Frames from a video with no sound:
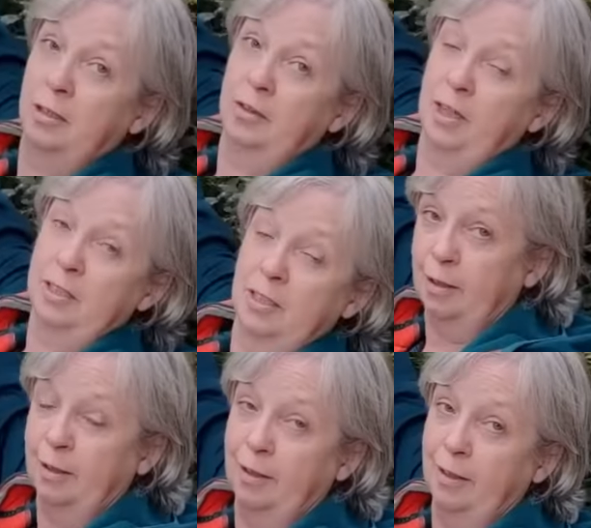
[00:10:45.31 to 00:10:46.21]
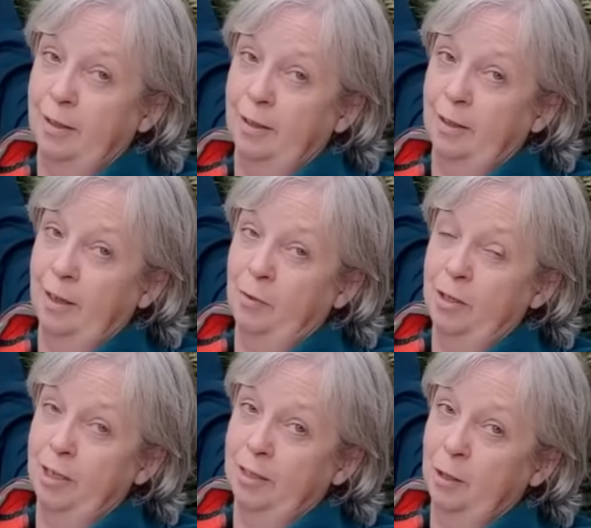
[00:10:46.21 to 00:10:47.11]
this. If you
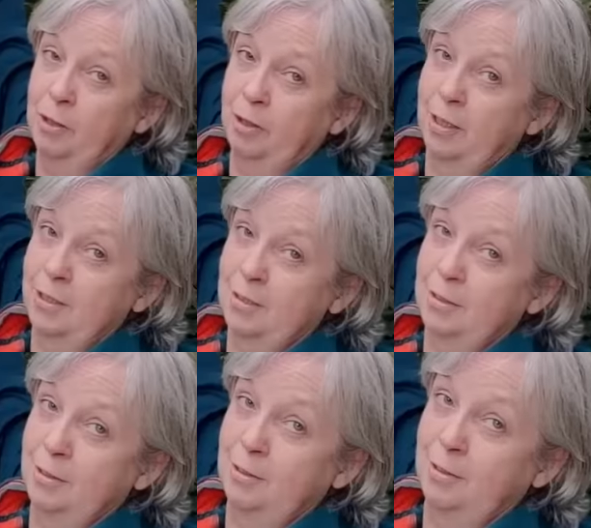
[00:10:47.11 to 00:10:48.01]
can get close on this.